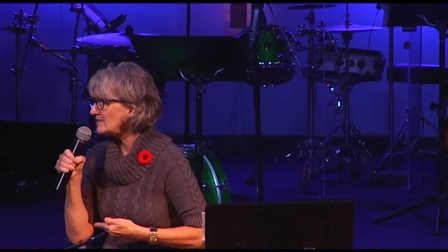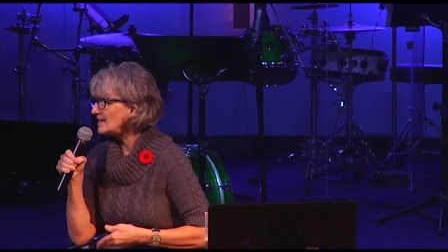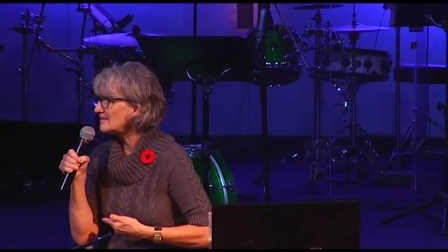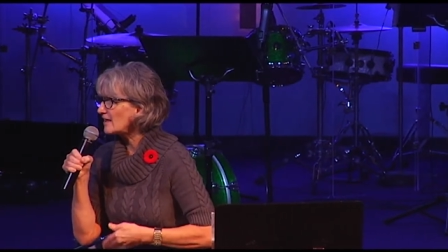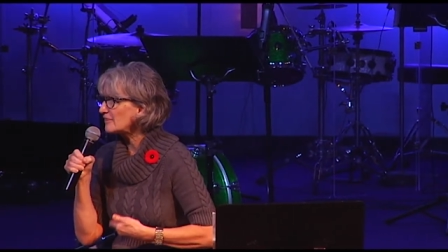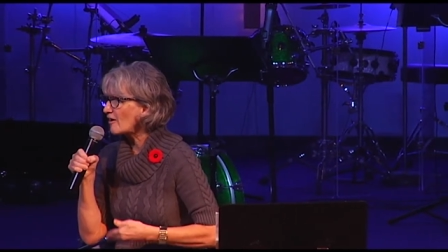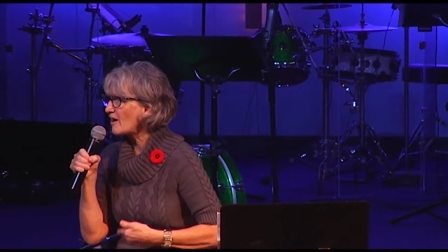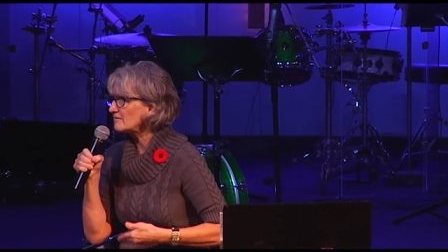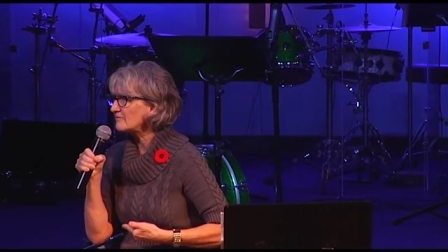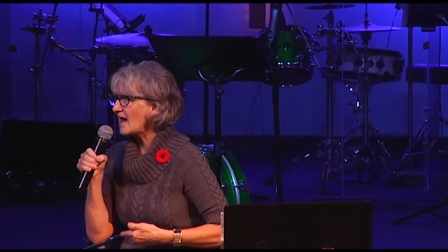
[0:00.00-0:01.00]
me that
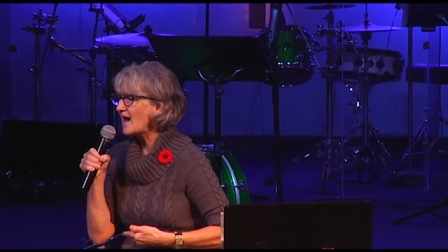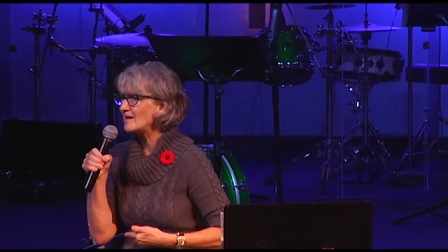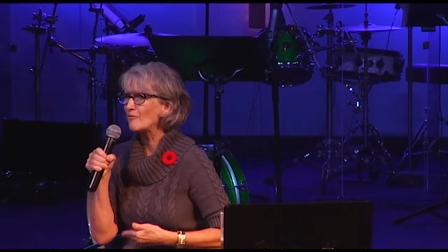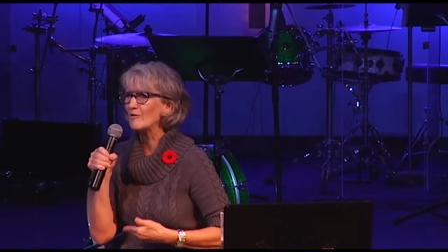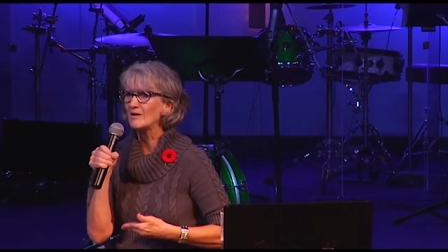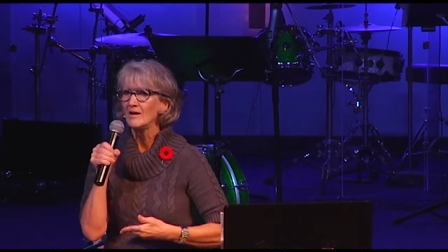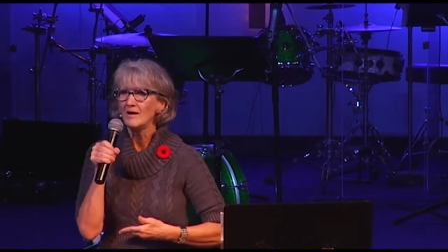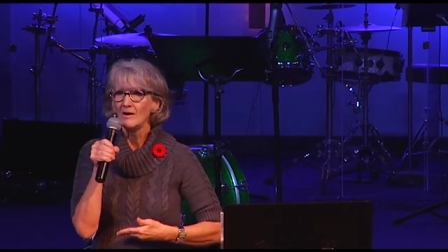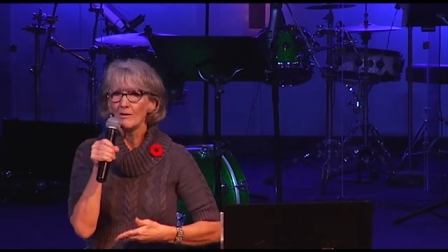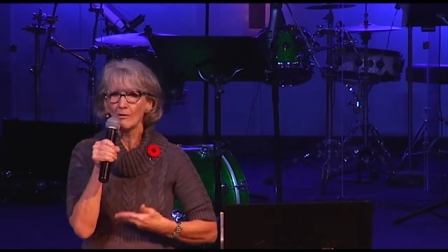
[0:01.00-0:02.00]
thought of that, or
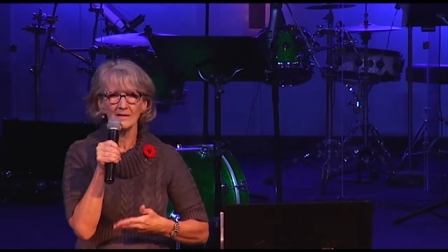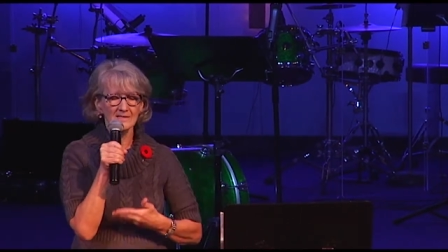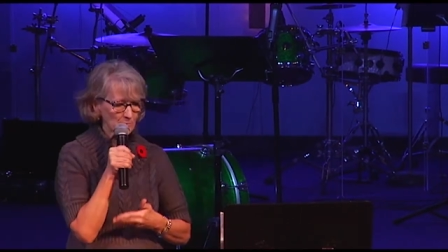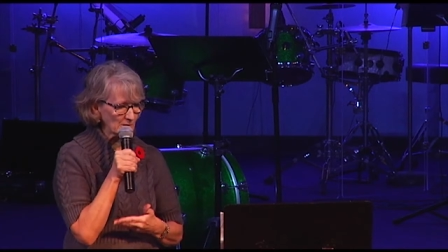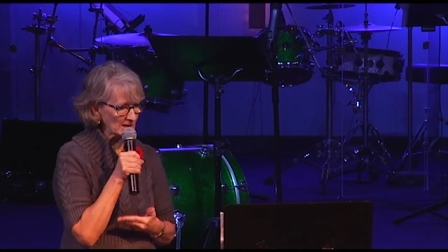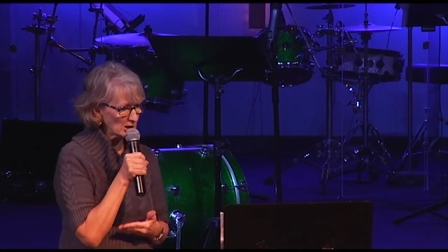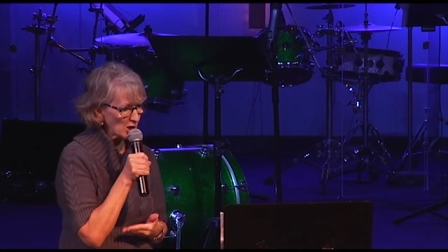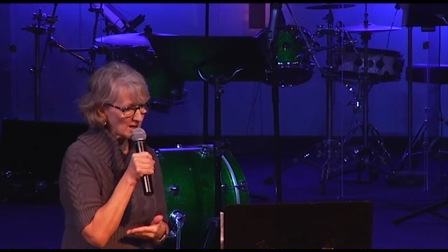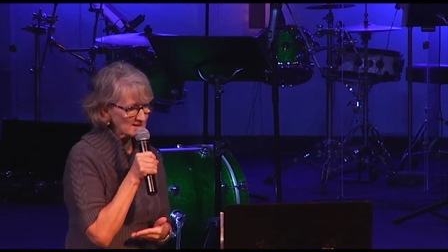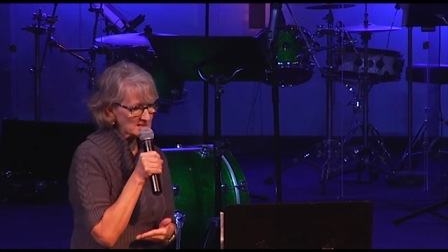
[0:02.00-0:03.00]
is it really
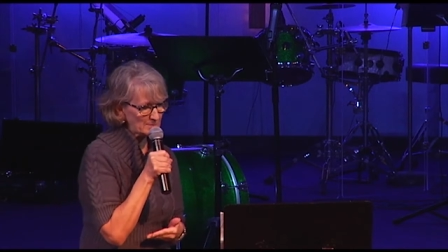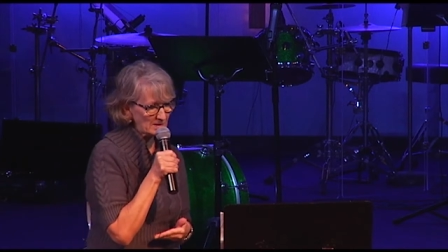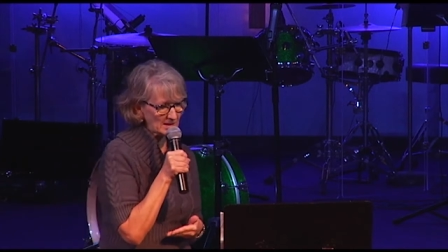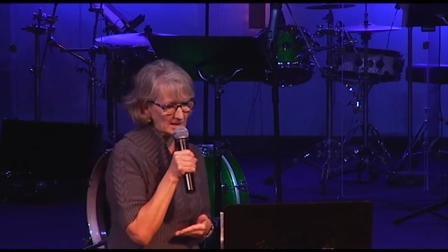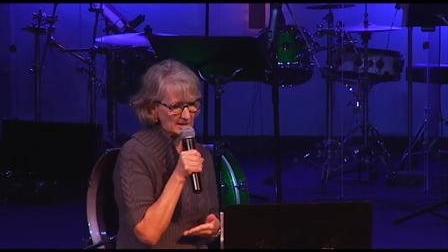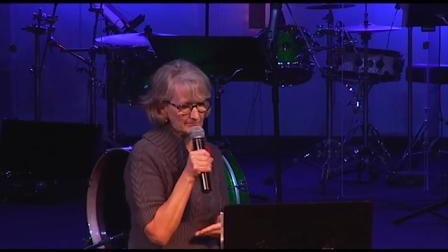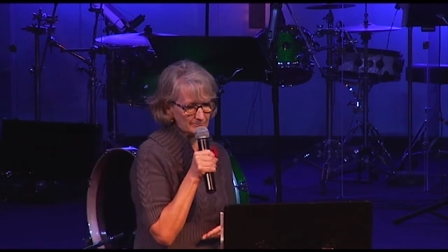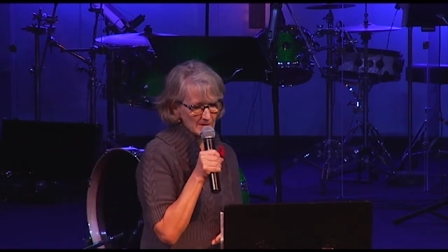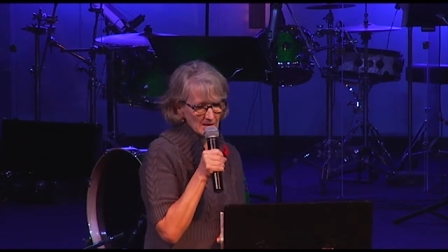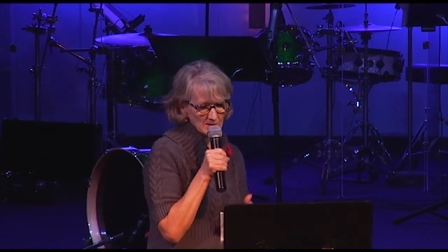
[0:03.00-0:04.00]
God speaking?
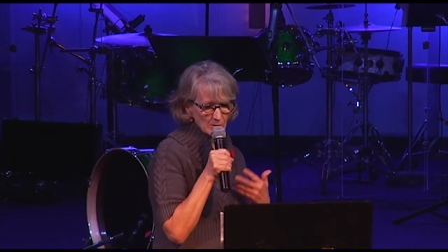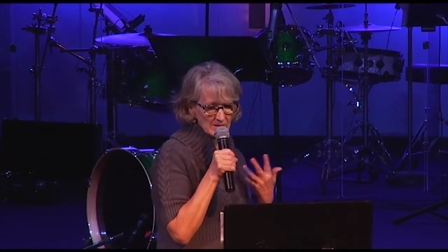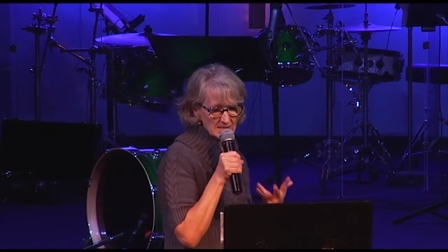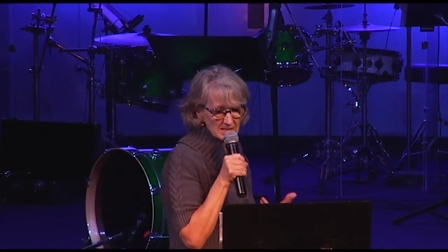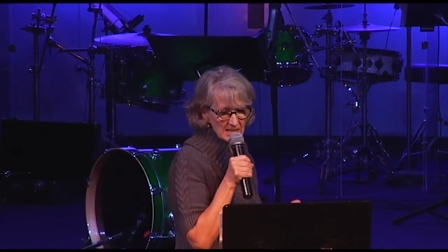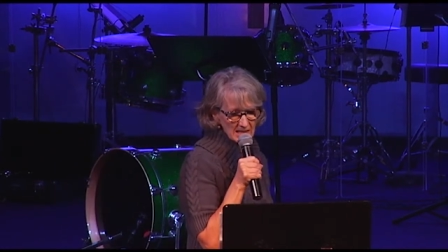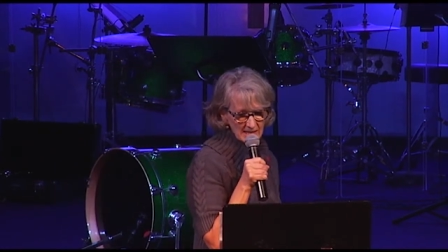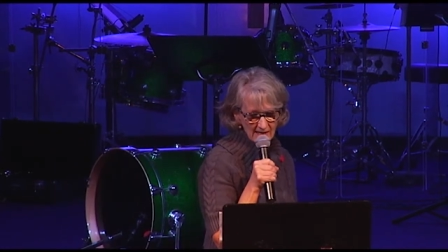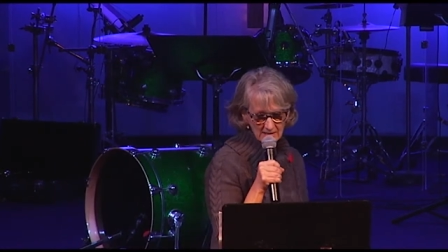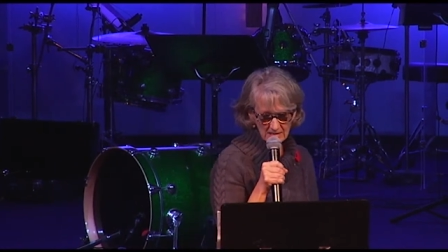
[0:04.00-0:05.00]
So we see
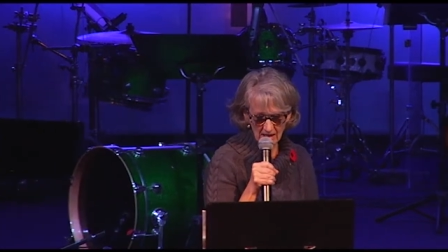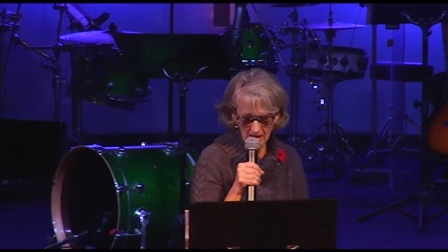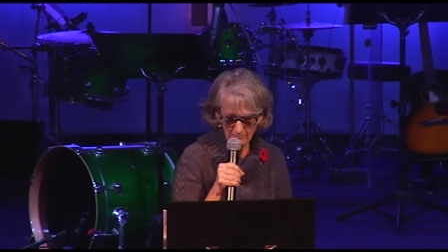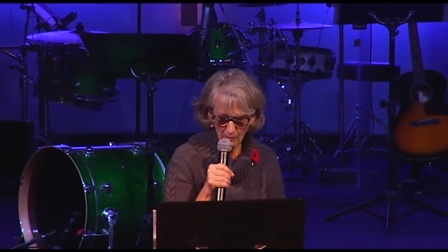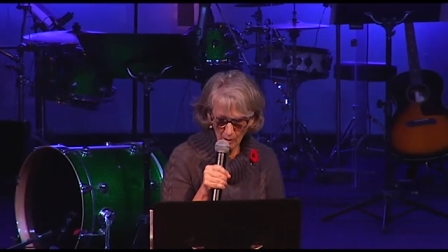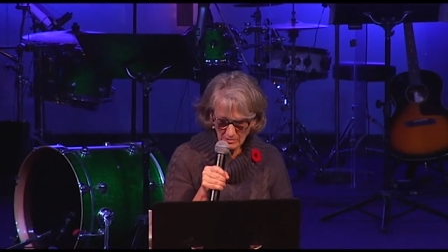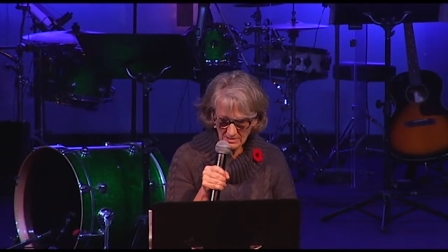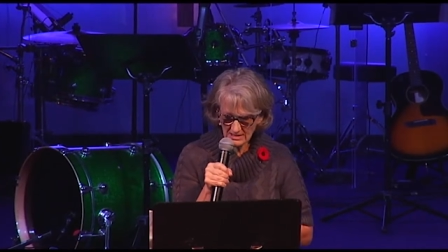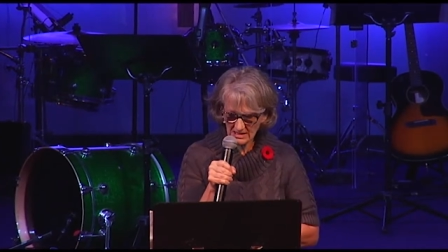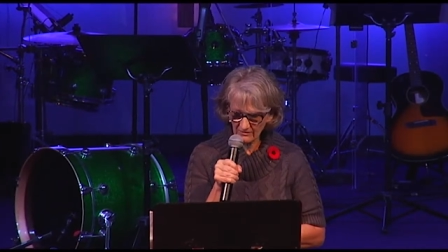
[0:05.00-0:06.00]
that
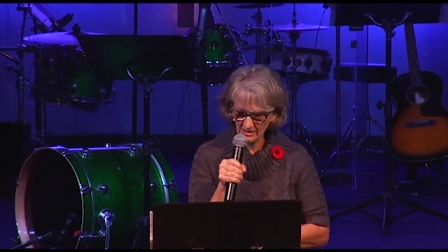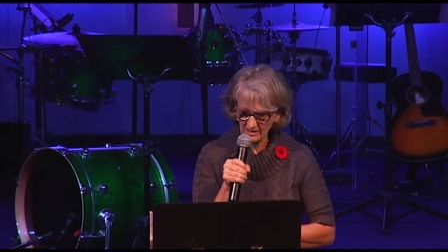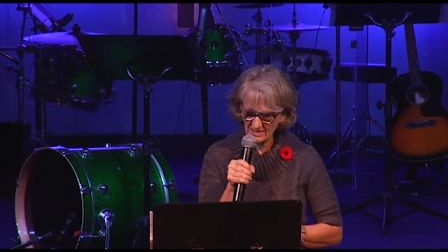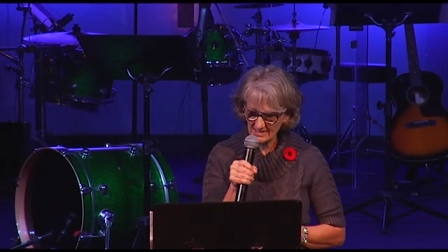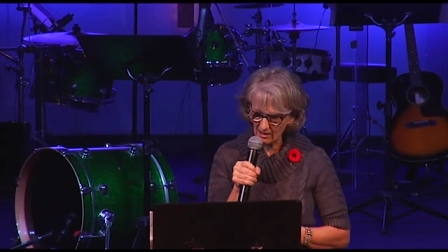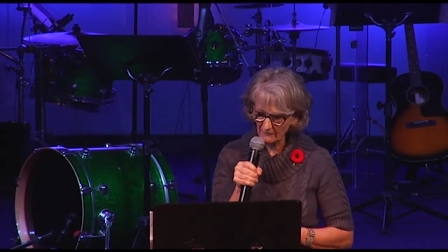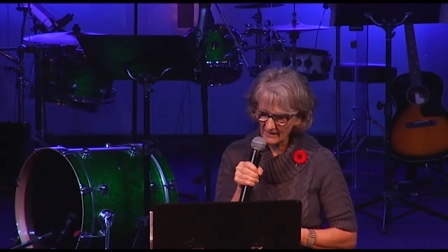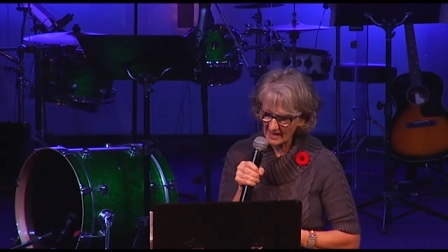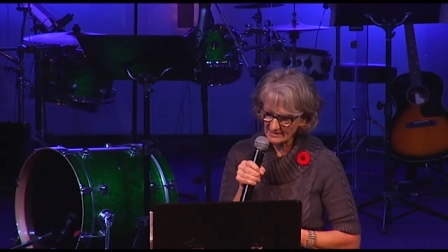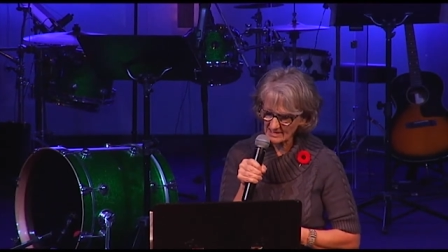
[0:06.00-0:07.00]
Moses even himself
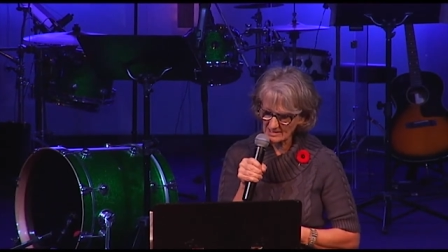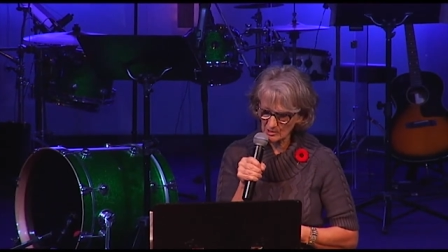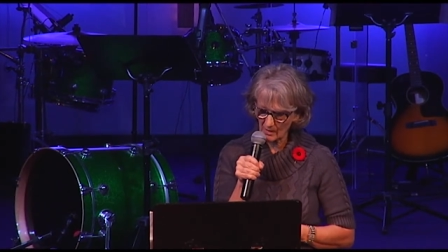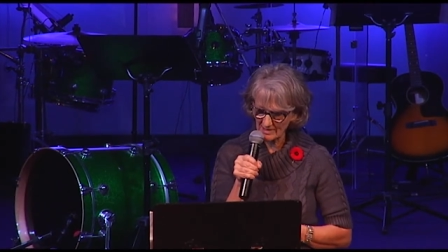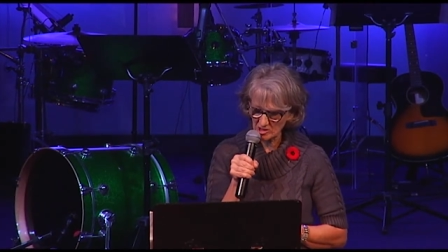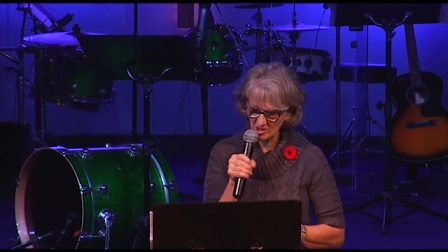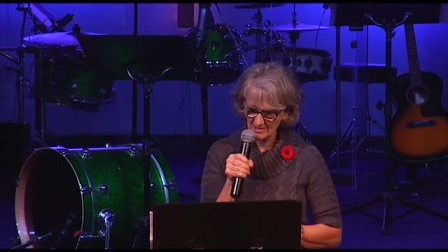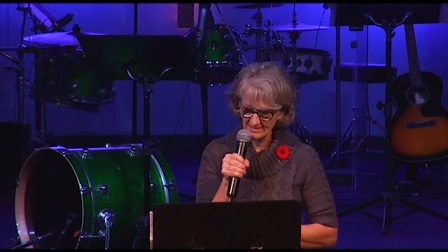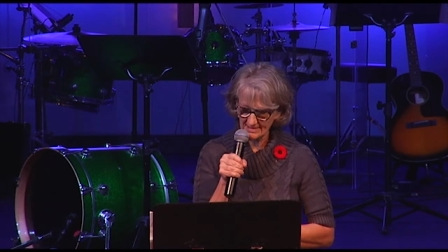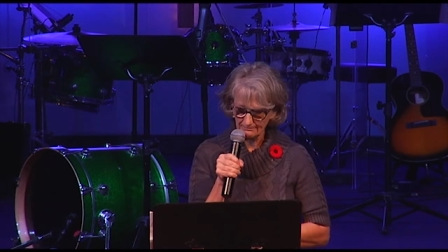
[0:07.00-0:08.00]
had these
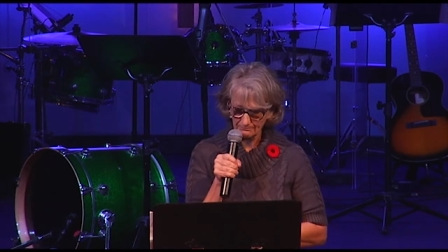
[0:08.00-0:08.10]
questions.